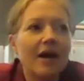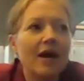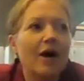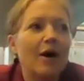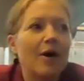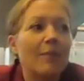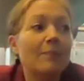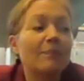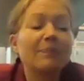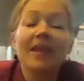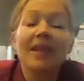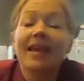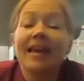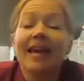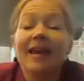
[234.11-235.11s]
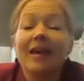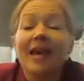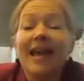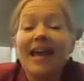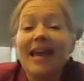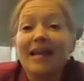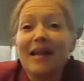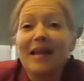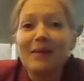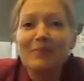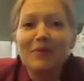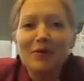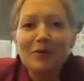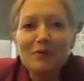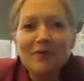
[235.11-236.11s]
and I
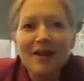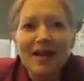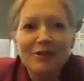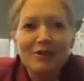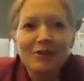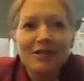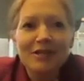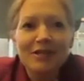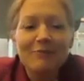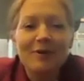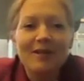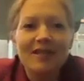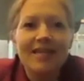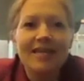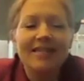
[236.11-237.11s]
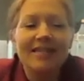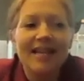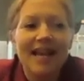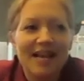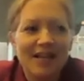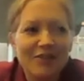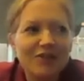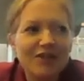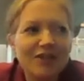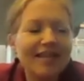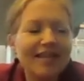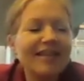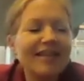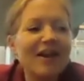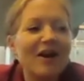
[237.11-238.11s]
moved actually with the
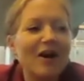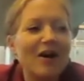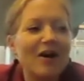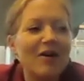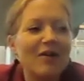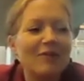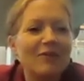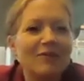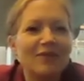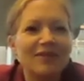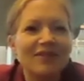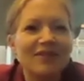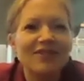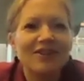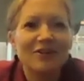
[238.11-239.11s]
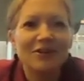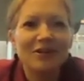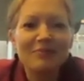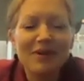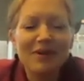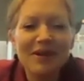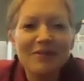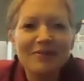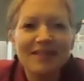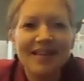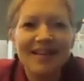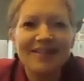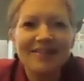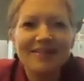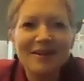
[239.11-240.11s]
intention of starting my own
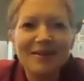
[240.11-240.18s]
dance